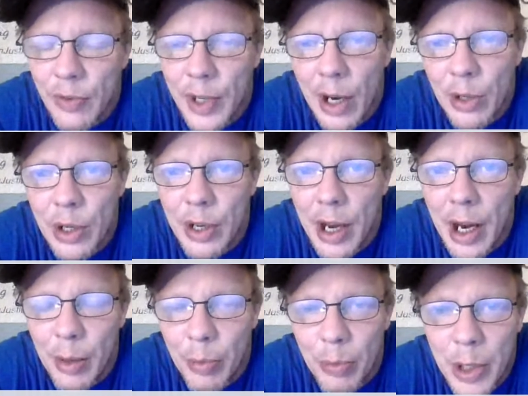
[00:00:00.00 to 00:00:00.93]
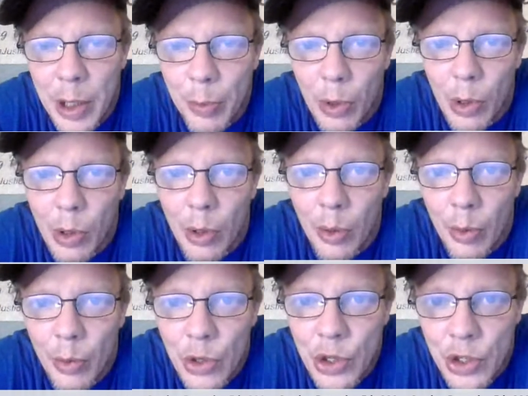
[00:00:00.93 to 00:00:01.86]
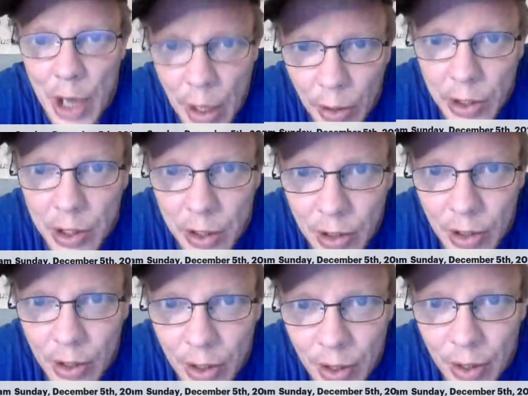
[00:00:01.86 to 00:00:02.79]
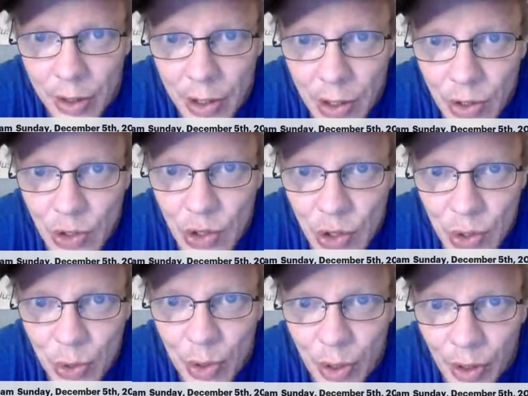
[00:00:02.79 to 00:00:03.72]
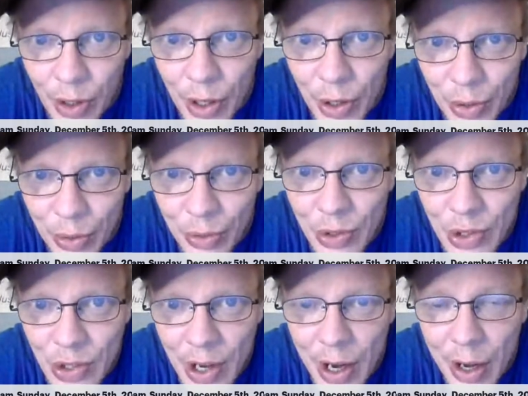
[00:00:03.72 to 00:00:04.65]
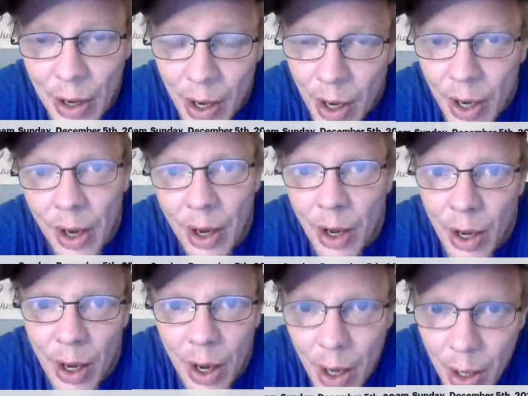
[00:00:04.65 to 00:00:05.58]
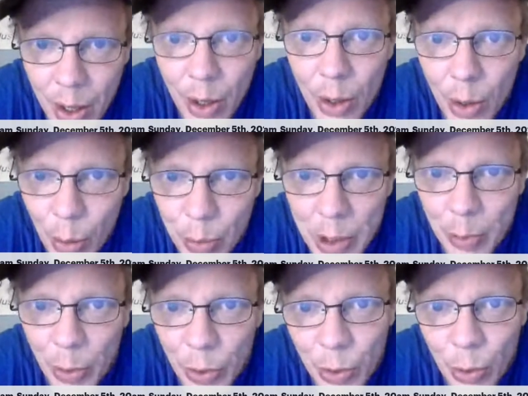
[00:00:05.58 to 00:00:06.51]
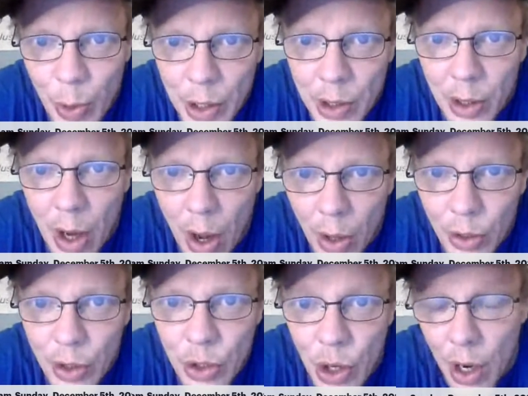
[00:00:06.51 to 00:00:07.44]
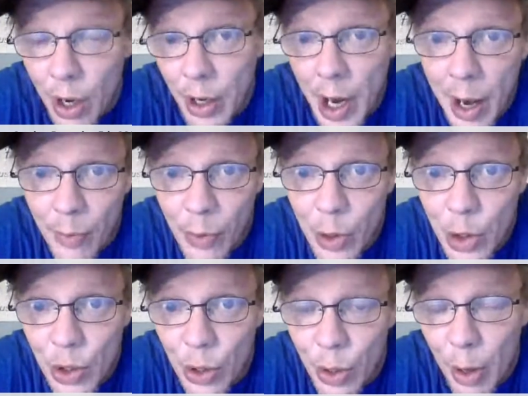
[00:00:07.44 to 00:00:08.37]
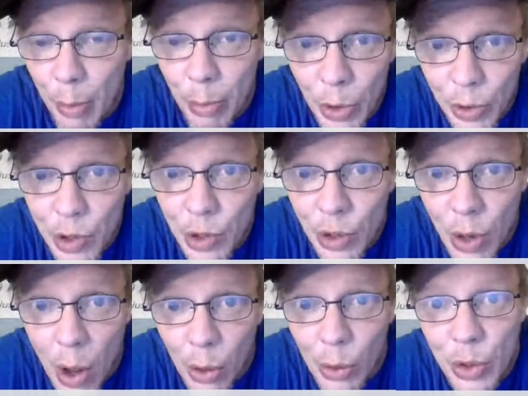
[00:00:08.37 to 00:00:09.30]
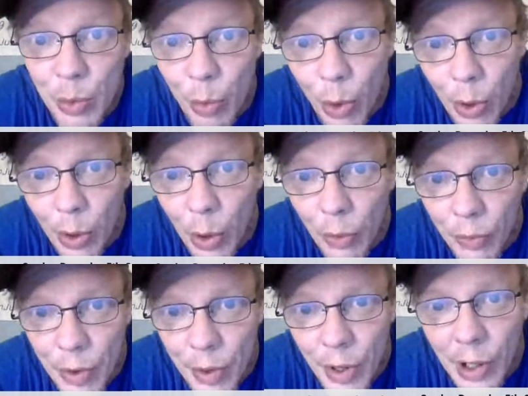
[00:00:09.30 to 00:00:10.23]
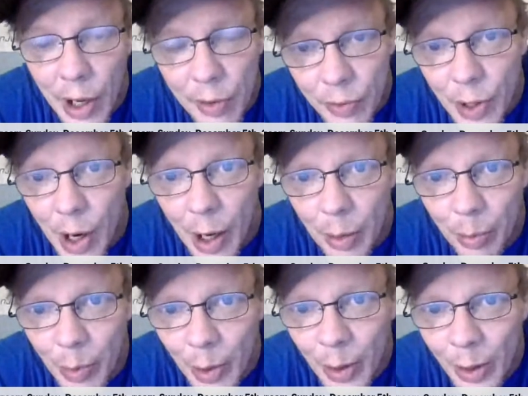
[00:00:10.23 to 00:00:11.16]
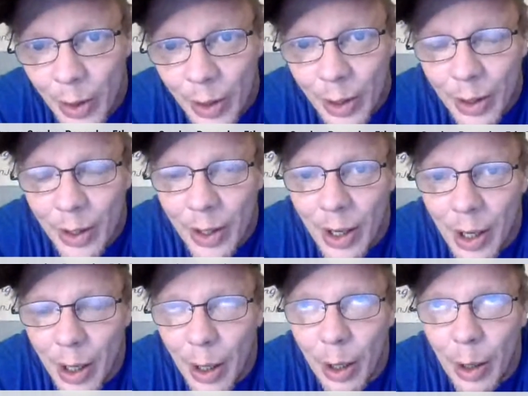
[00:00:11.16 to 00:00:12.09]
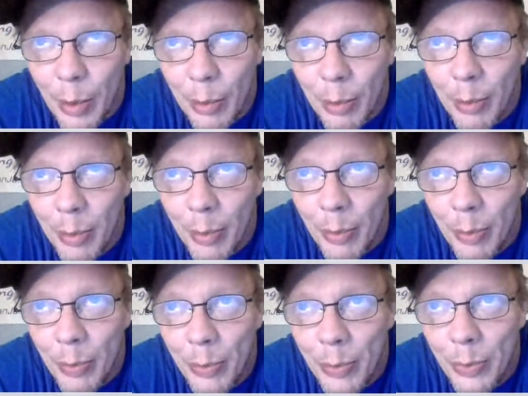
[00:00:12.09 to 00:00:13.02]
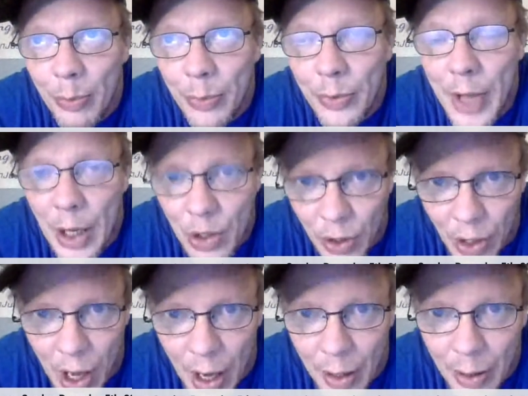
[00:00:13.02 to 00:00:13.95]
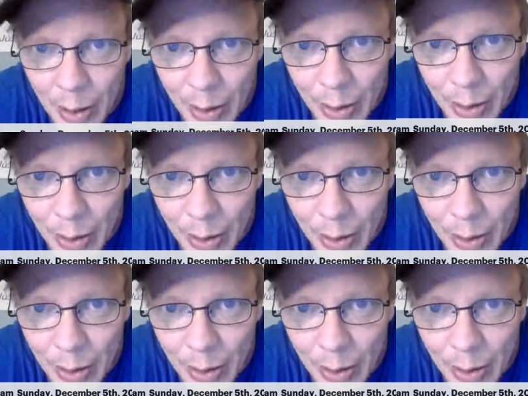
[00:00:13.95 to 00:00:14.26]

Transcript: even now today, people selling these student loans say, oh, people who went to college on average earn $1 million more over their lifetime. That's a lie.